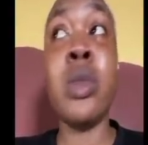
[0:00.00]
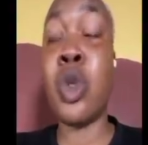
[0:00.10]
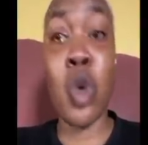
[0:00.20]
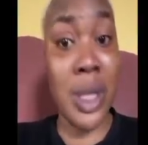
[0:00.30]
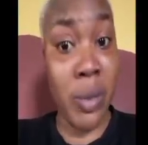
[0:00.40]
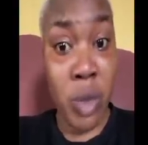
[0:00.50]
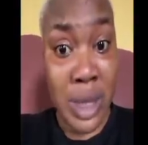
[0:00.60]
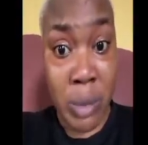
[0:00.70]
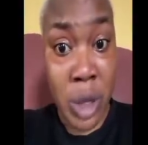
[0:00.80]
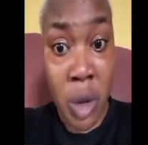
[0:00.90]
It was a
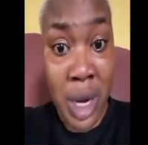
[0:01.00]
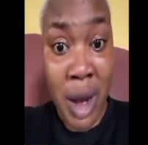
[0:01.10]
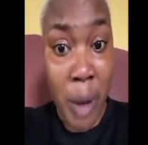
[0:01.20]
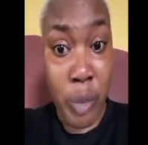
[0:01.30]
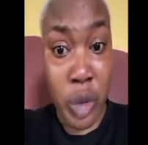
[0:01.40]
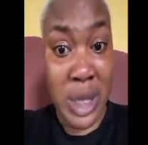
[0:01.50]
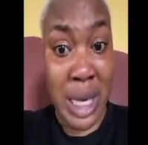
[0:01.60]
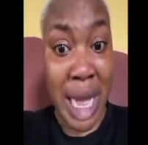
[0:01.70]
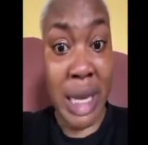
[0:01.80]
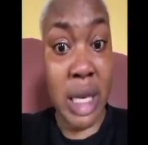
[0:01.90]
multi-millionaire
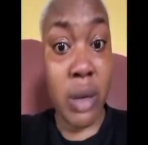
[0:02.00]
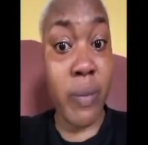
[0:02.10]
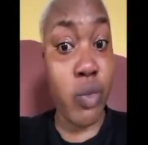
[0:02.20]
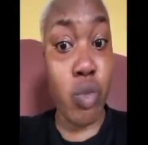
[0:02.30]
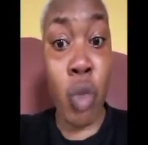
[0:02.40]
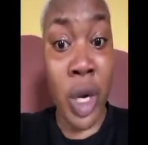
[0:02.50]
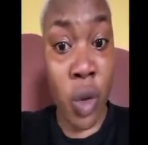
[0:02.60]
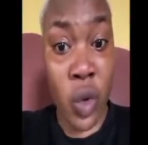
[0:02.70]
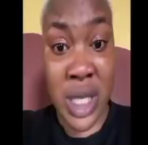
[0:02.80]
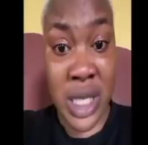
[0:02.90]
project. Like money
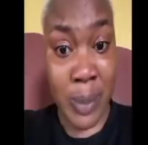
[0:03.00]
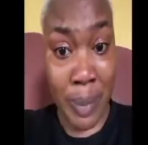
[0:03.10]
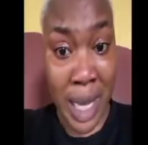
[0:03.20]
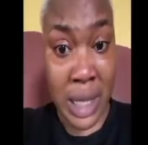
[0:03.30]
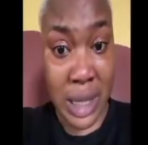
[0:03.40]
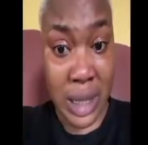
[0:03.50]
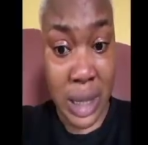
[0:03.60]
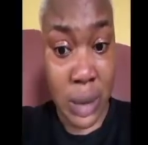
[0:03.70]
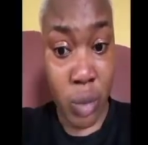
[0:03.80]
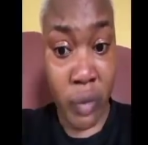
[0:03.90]
was spent in
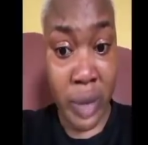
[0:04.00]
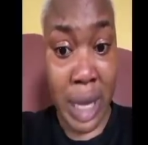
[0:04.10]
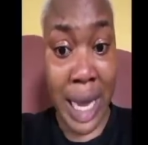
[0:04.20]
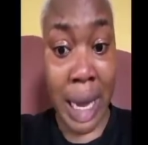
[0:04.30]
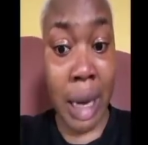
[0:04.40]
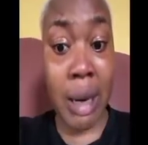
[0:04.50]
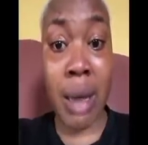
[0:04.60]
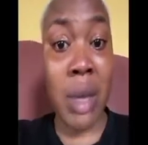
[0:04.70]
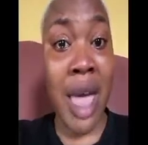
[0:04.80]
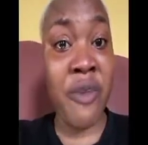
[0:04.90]
this movie. Like
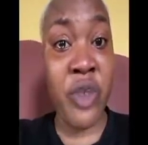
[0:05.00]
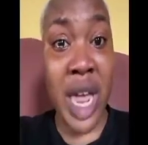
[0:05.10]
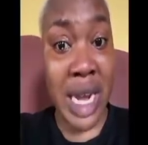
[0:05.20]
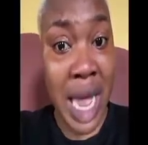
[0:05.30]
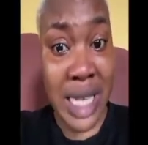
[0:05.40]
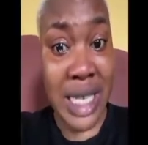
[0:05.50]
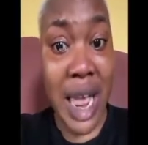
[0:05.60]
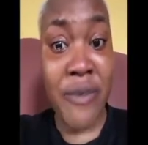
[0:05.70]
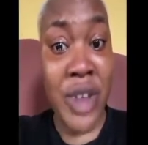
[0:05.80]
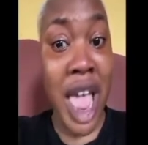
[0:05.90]
every energy,
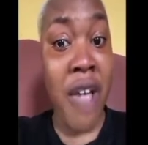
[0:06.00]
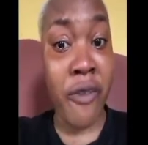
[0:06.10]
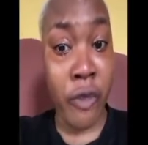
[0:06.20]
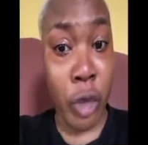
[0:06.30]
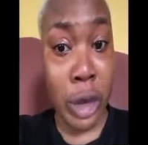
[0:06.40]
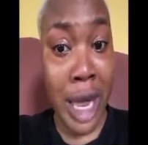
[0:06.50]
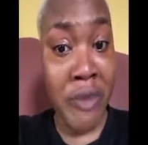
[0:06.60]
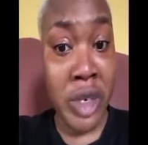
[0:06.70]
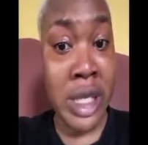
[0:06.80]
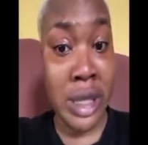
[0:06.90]
every effort,
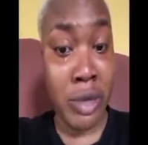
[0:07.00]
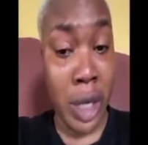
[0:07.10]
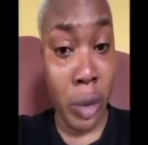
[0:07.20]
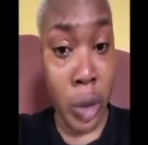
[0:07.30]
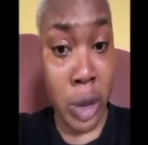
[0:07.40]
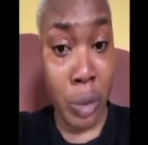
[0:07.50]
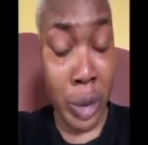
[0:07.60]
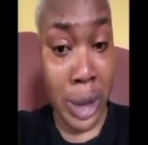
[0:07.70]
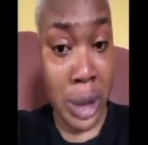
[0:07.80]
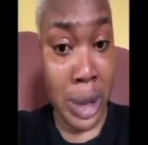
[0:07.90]
every strength was
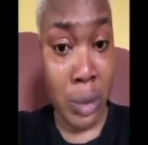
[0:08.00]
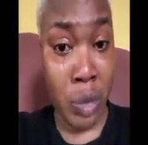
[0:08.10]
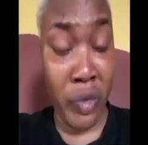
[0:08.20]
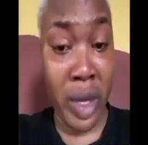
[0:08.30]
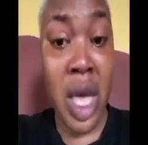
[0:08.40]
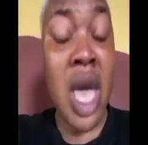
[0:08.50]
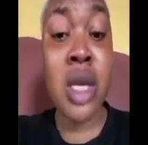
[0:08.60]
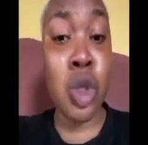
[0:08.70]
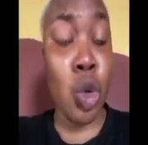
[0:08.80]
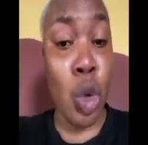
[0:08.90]
put in this movie.
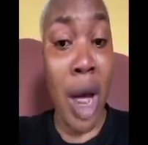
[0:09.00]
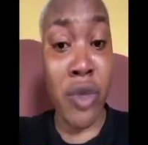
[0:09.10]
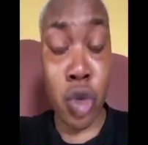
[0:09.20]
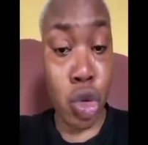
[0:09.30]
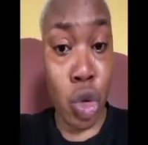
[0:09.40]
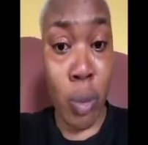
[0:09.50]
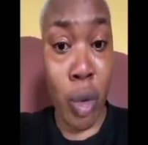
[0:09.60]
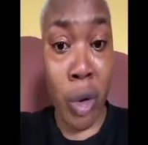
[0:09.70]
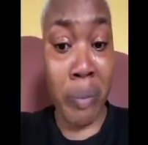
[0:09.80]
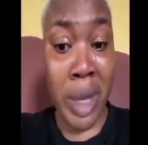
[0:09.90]
So you have to
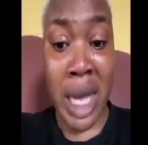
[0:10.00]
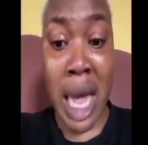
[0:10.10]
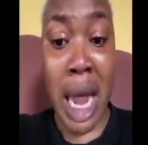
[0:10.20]
support me.